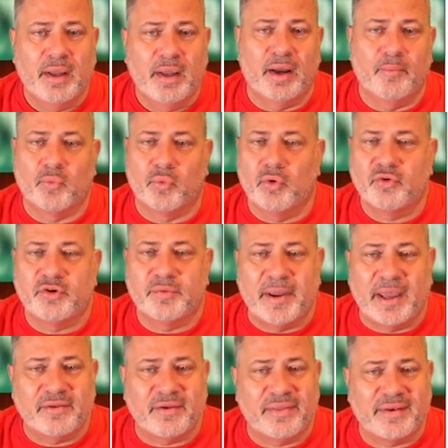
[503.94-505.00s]
Rules
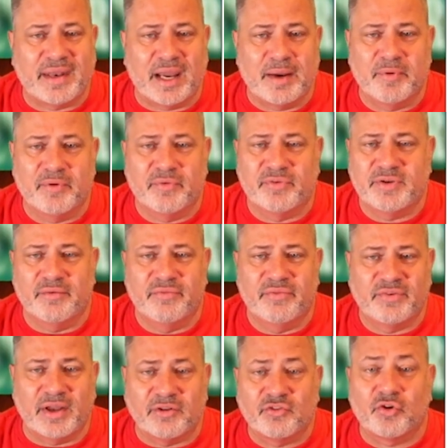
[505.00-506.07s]
depend on the type of
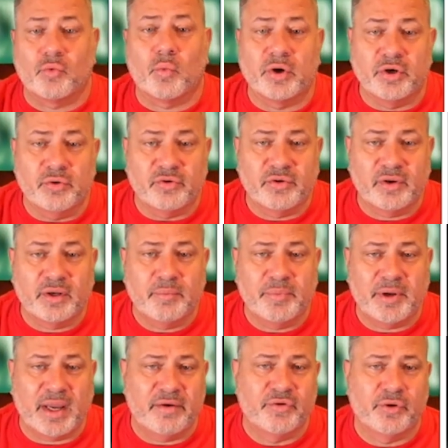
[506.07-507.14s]
sensor we're using,
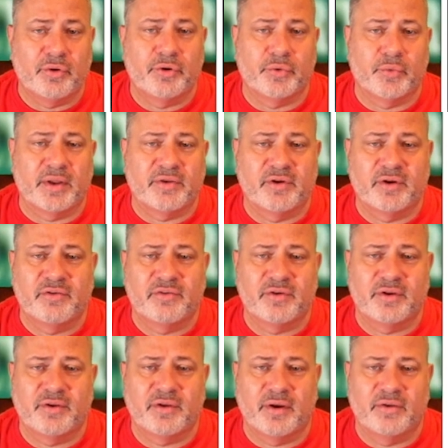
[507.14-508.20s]
behavioral, heuristic,
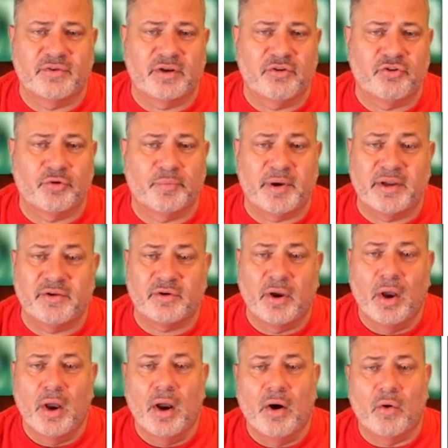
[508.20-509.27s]
signature-based,
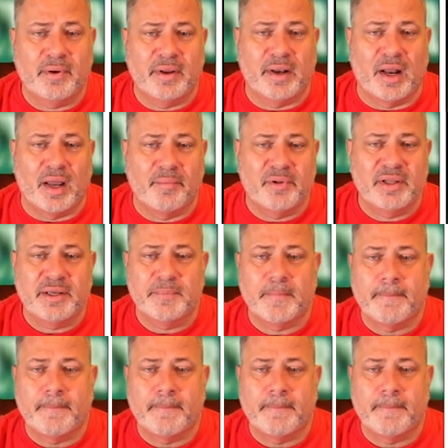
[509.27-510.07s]
or anomaly.